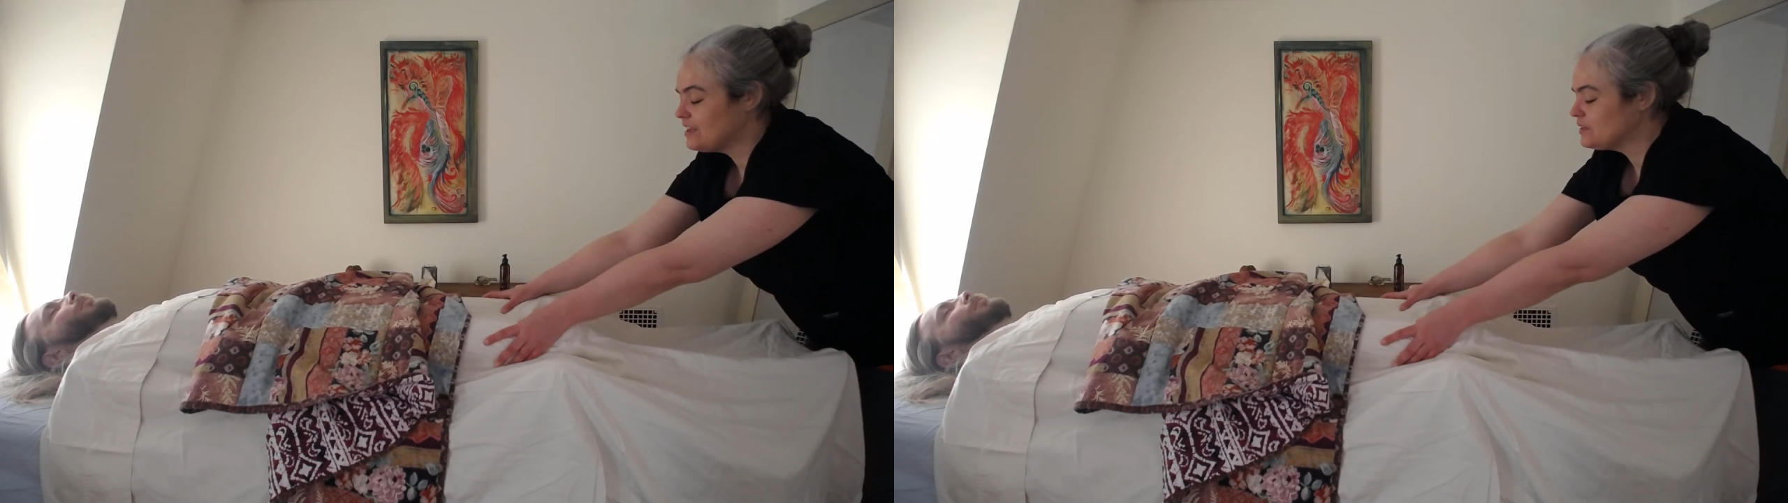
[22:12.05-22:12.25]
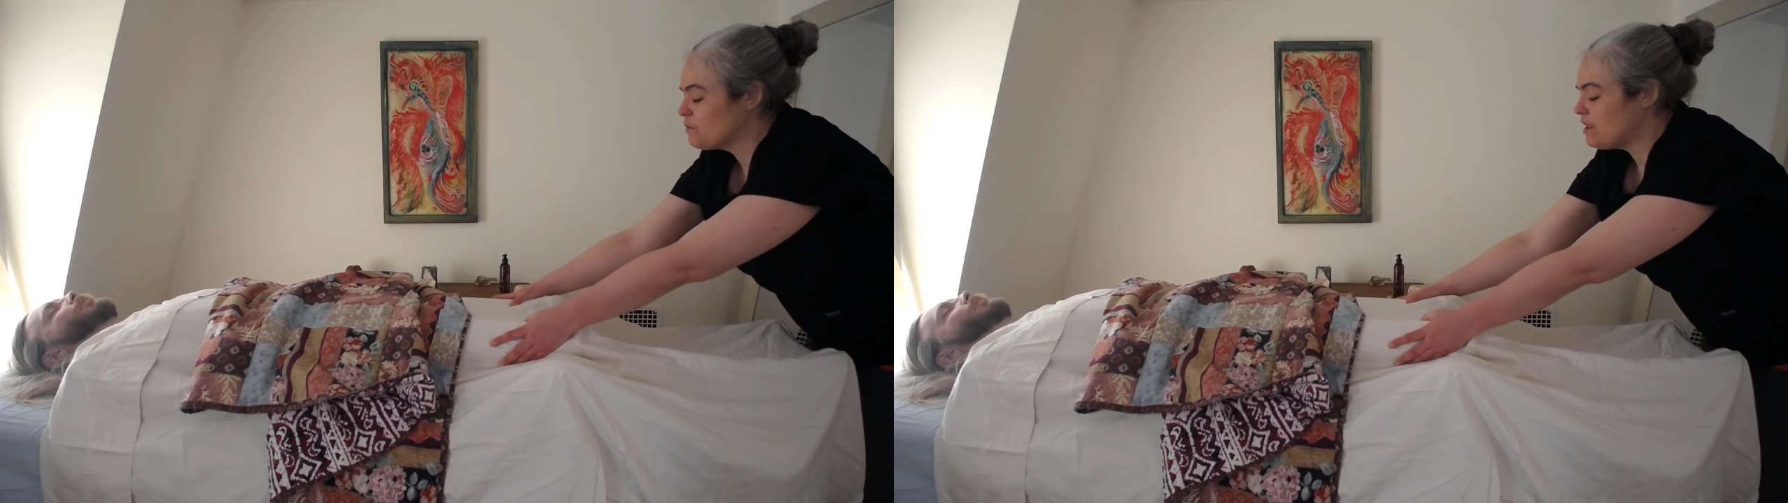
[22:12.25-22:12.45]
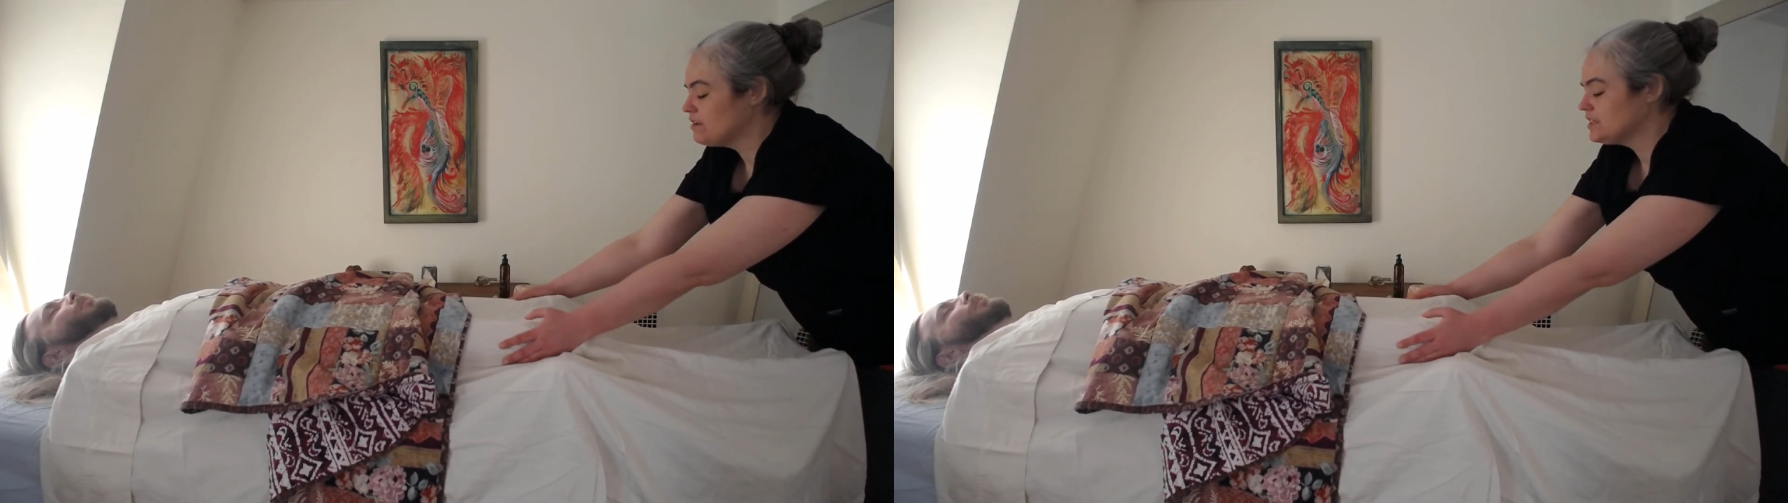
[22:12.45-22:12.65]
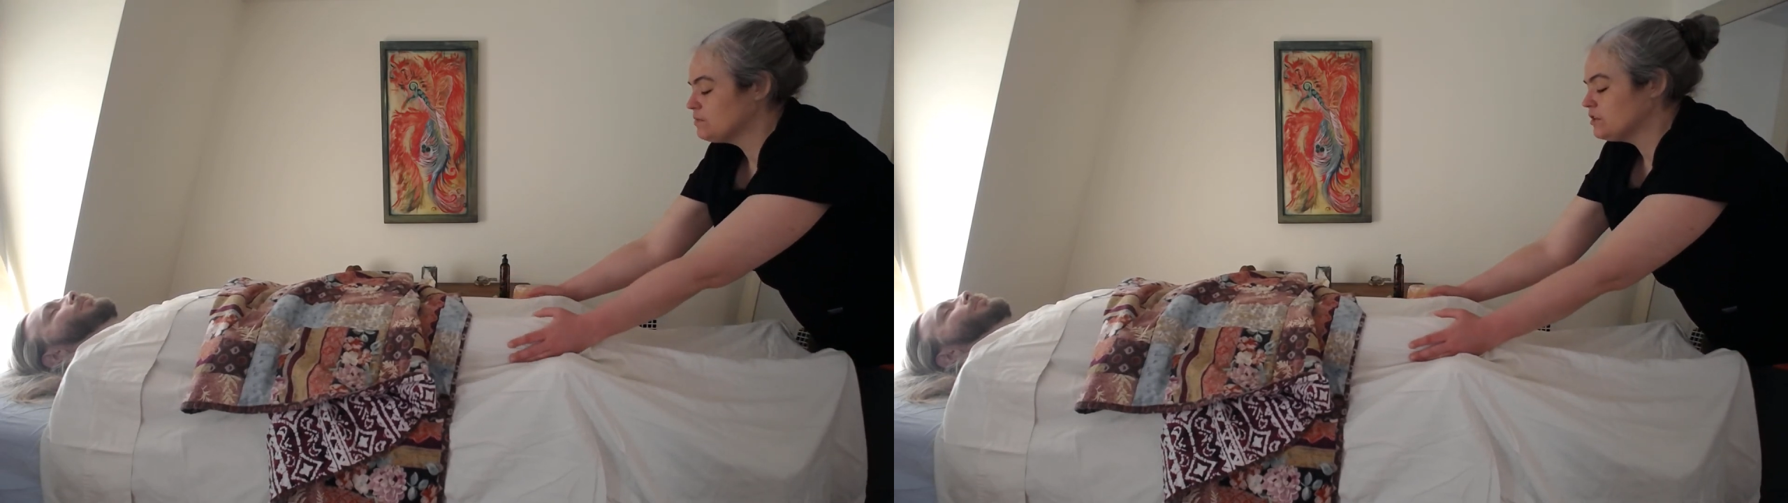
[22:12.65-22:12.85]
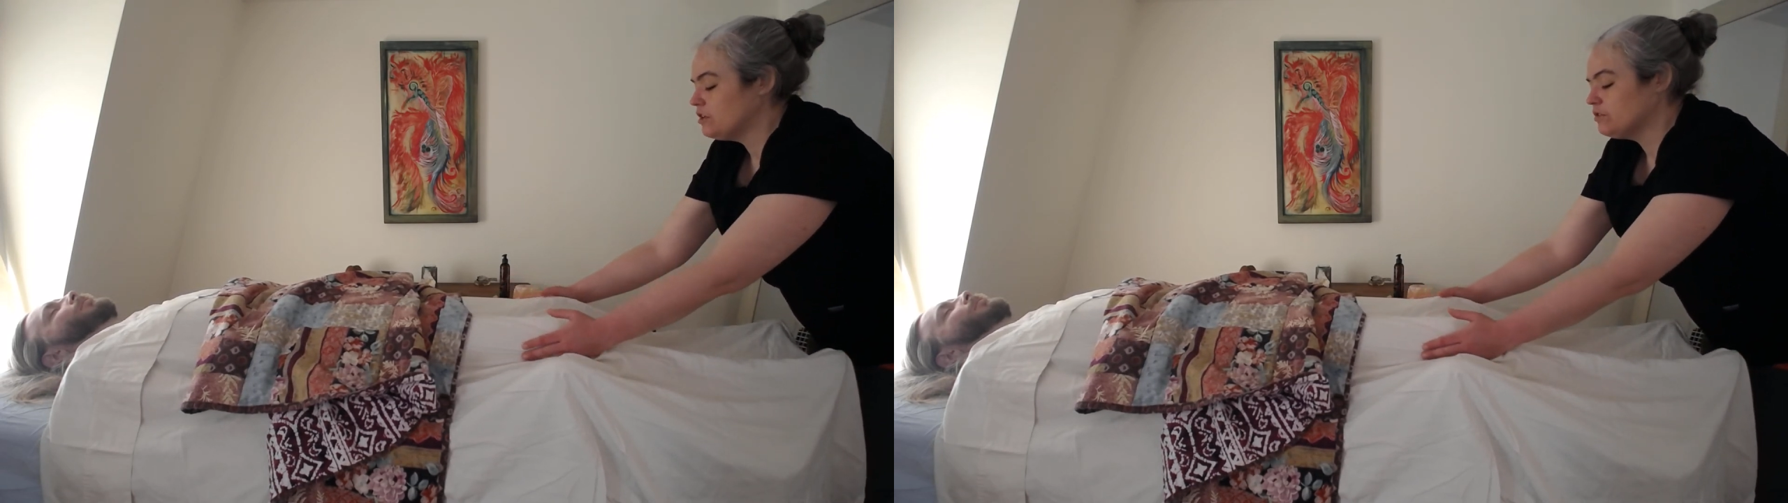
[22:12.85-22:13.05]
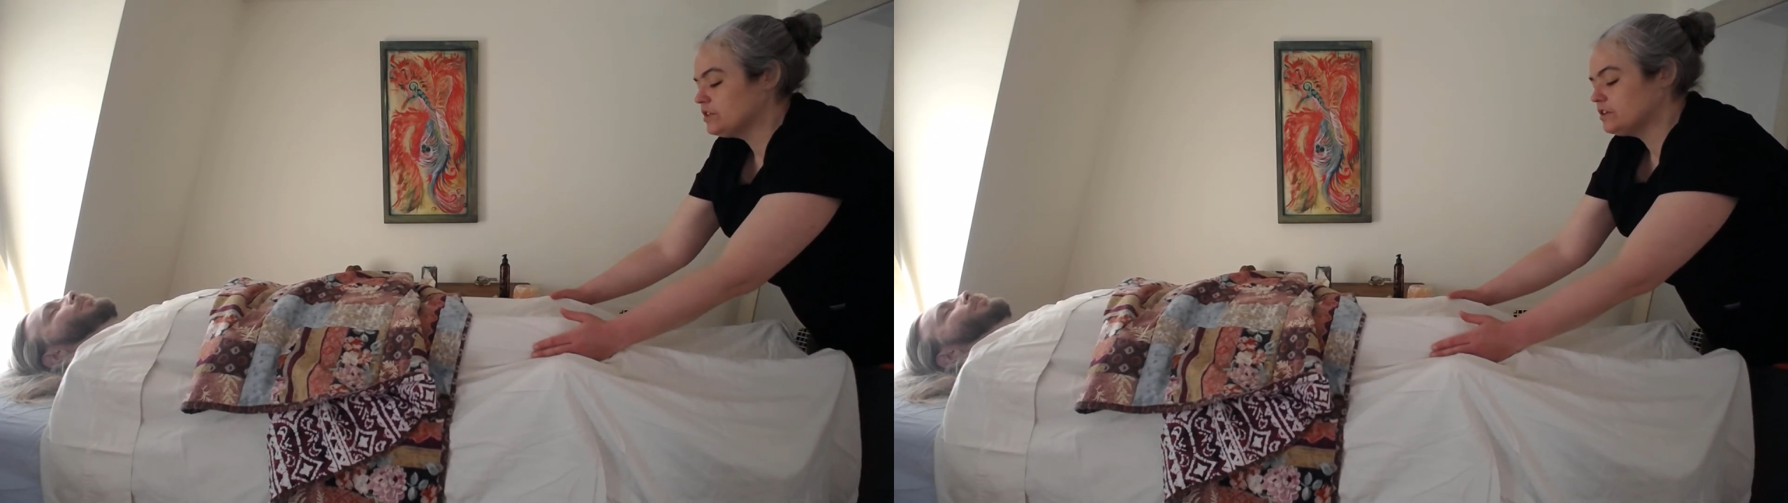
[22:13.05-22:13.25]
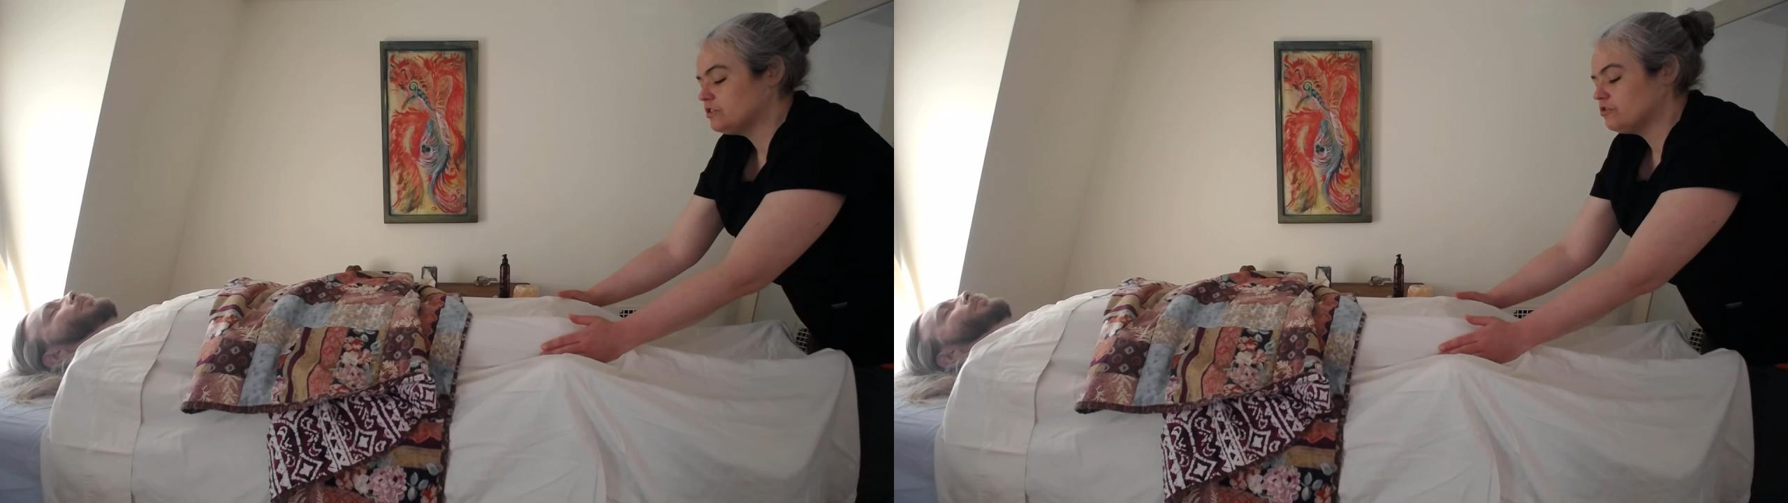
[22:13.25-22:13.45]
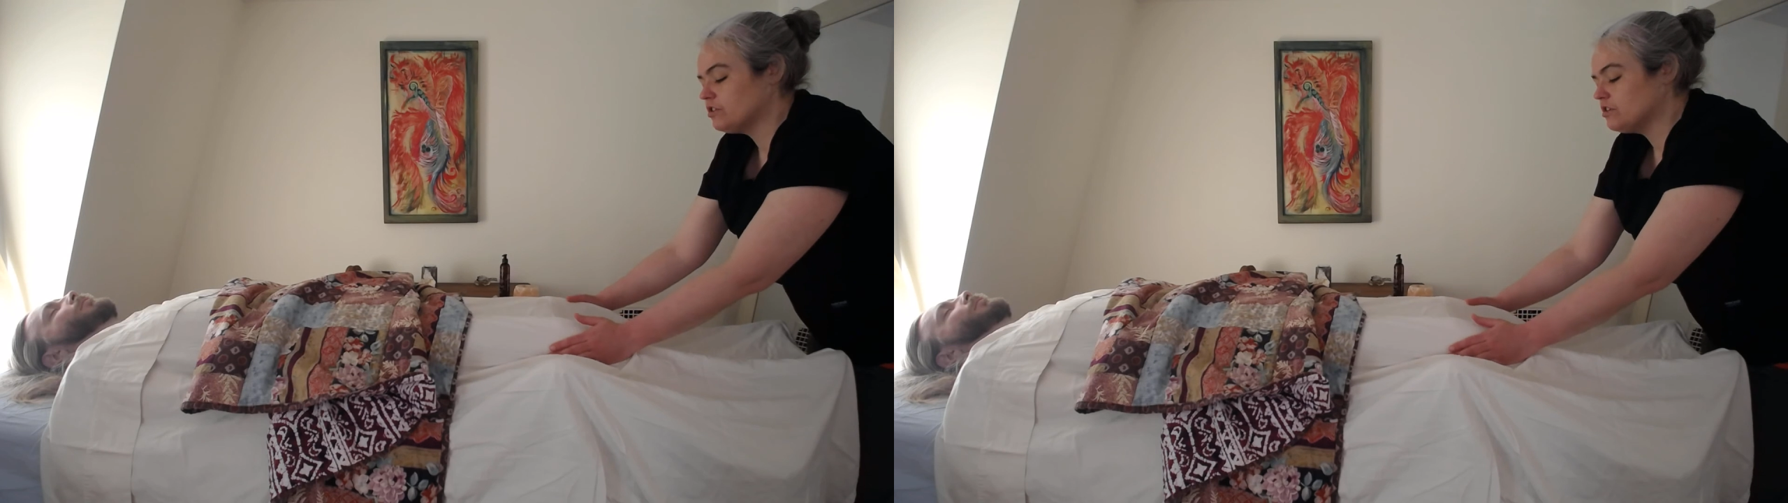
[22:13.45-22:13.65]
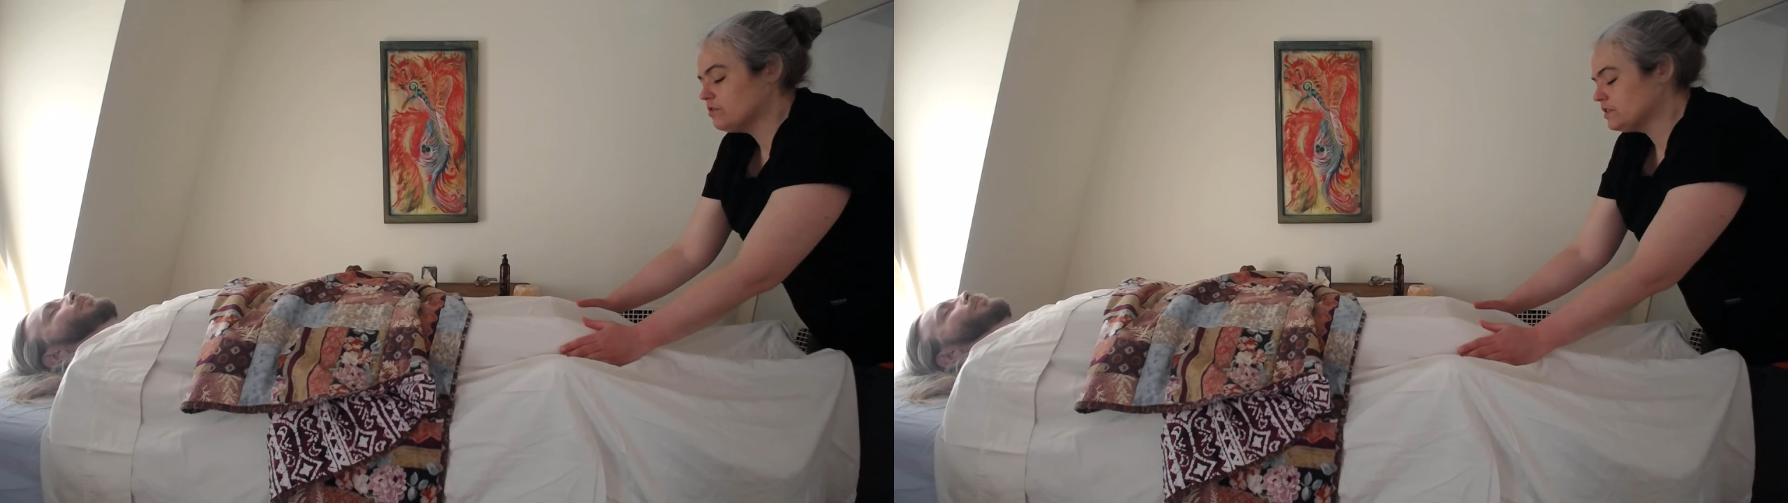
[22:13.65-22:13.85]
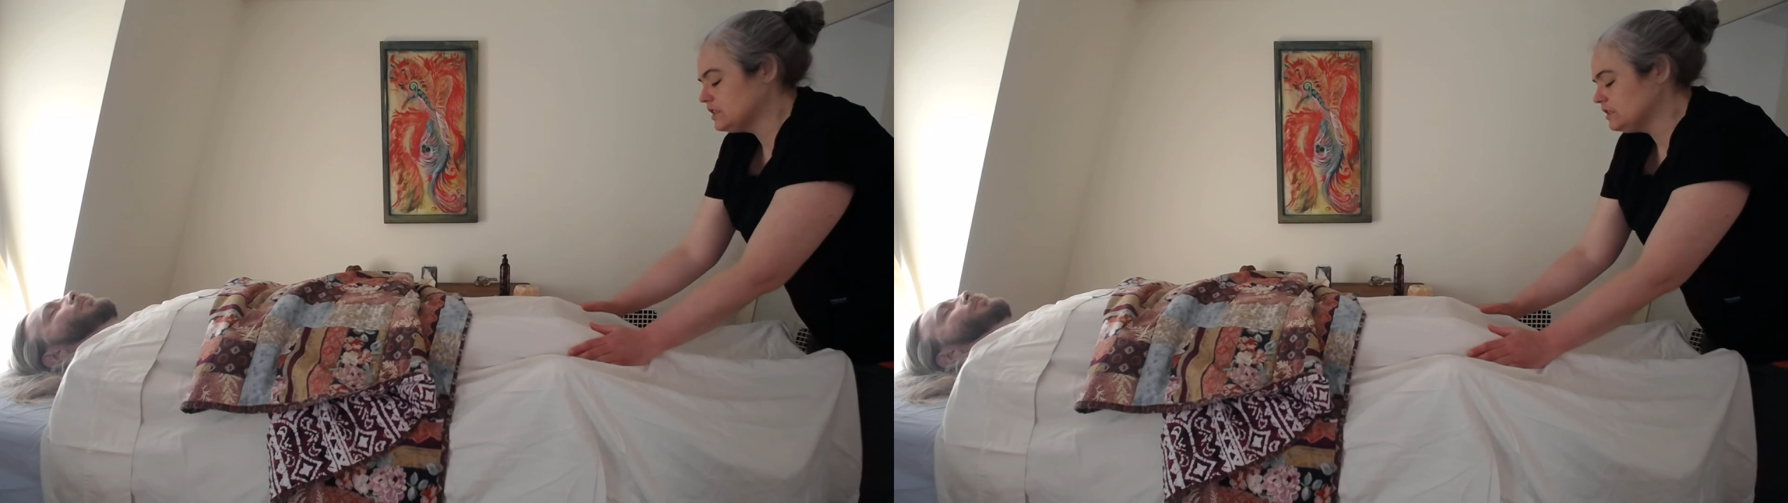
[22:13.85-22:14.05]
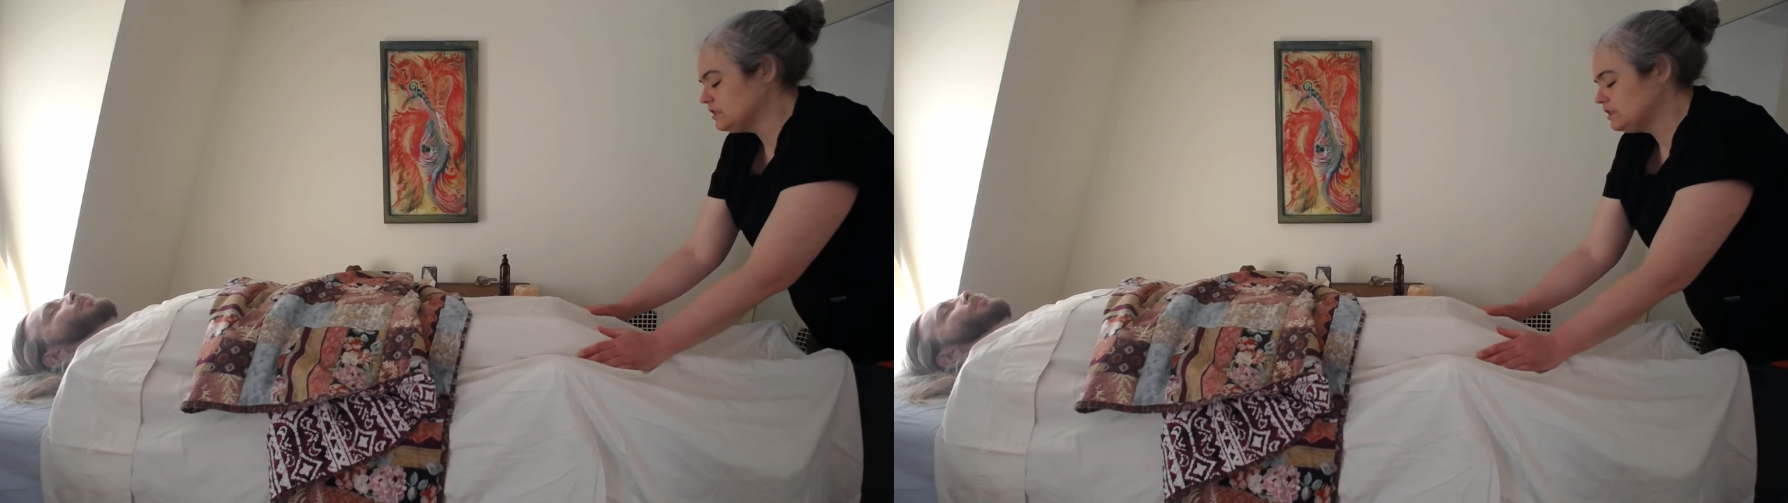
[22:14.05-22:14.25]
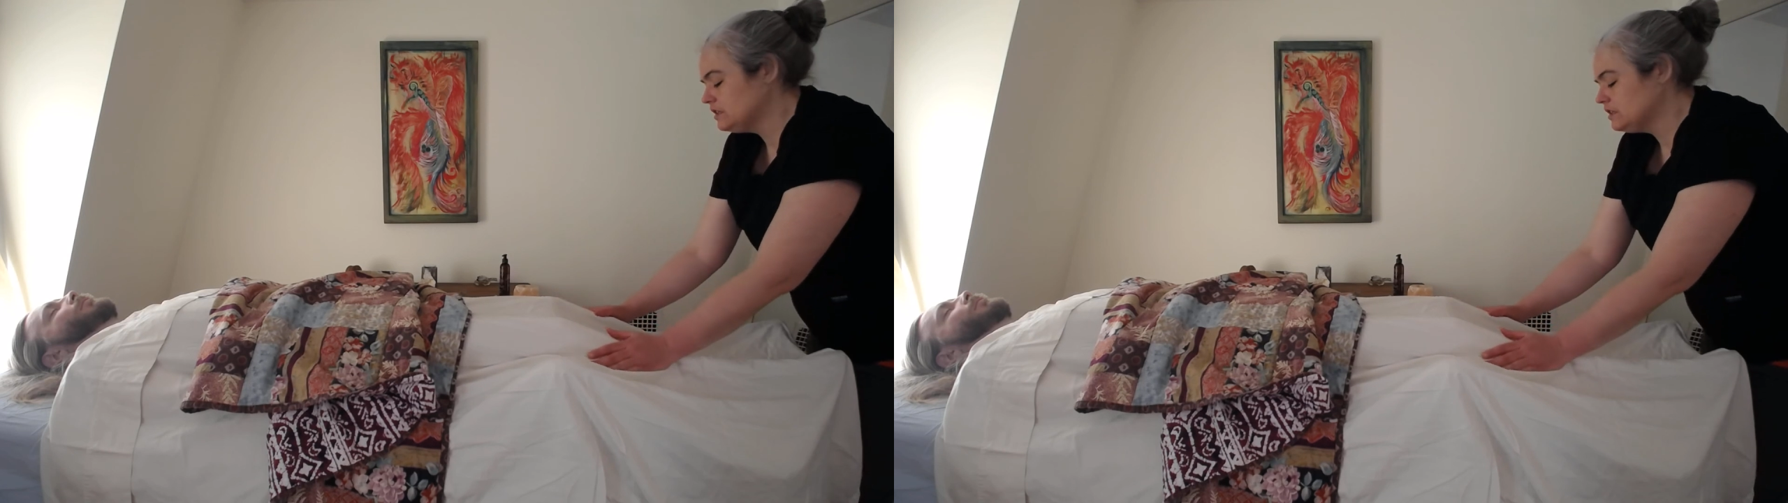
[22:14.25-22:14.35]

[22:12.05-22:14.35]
as well as some closing strokes and